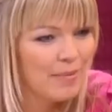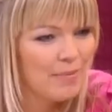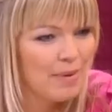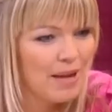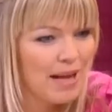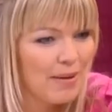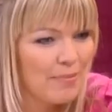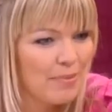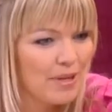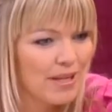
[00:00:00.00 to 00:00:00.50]

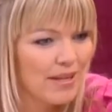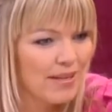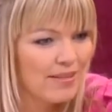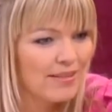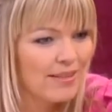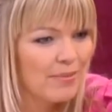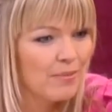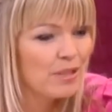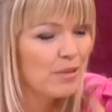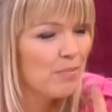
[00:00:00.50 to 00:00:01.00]
Black because
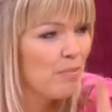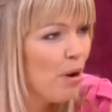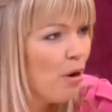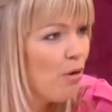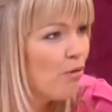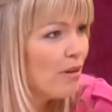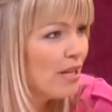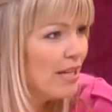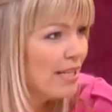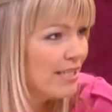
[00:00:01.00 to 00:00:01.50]
there was a
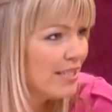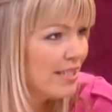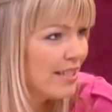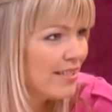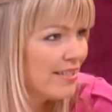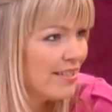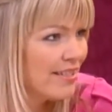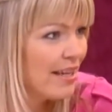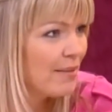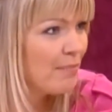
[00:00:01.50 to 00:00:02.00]
poll released
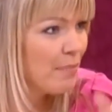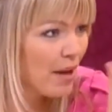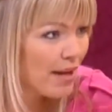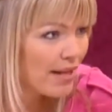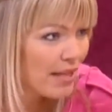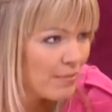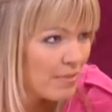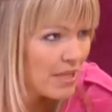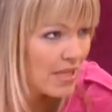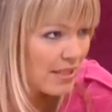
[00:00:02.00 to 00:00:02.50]
yesterday by
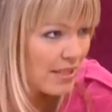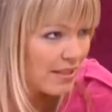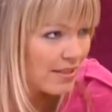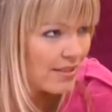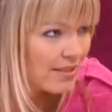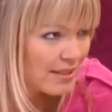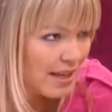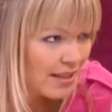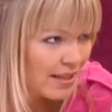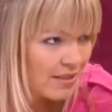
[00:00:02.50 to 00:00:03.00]
comedians.
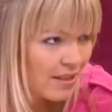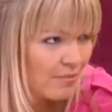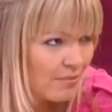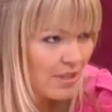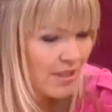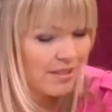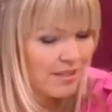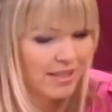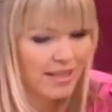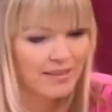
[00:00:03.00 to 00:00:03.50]
Stand-ups
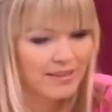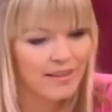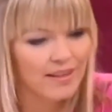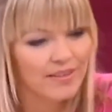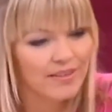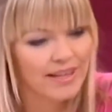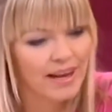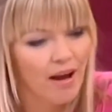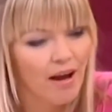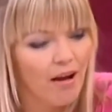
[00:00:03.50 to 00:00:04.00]
had said that
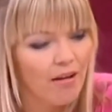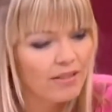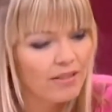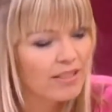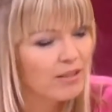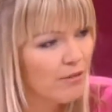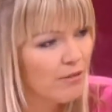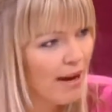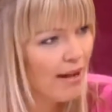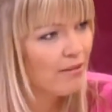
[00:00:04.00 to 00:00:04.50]
the
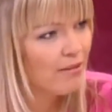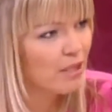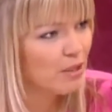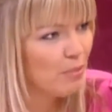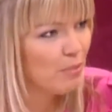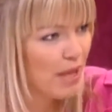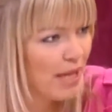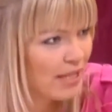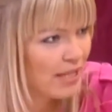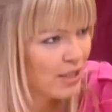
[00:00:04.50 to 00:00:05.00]
hardest crowds to
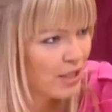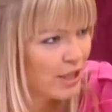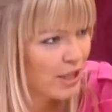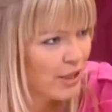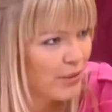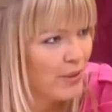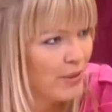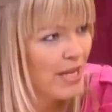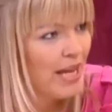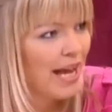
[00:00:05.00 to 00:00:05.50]
play to
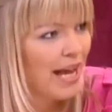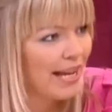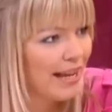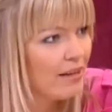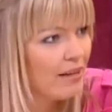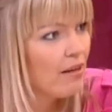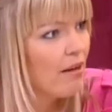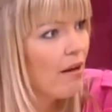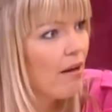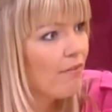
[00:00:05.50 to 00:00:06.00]
and
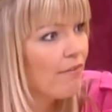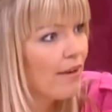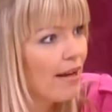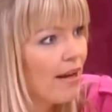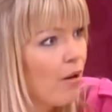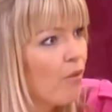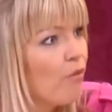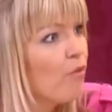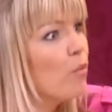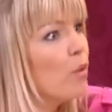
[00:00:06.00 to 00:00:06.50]
get a laugh
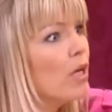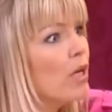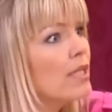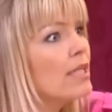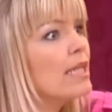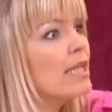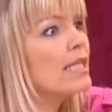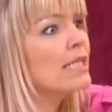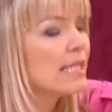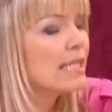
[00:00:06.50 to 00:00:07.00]
out of were
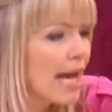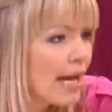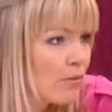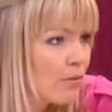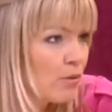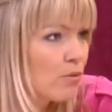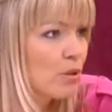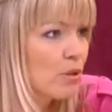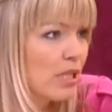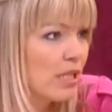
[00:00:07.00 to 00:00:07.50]
the
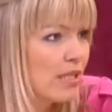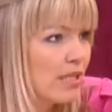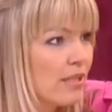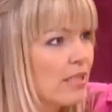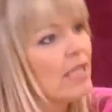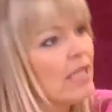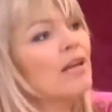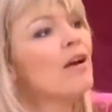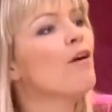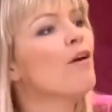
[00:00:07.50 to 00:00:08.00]
Scouse
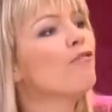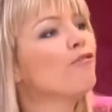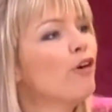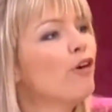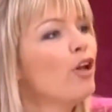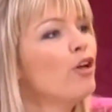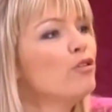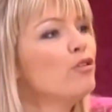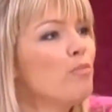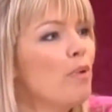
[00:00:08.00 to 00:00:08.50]
audience,
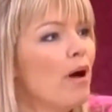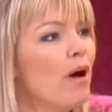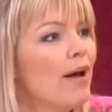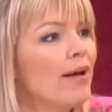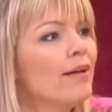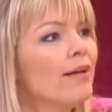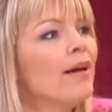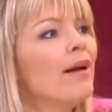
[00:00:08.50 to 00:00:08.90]
followed by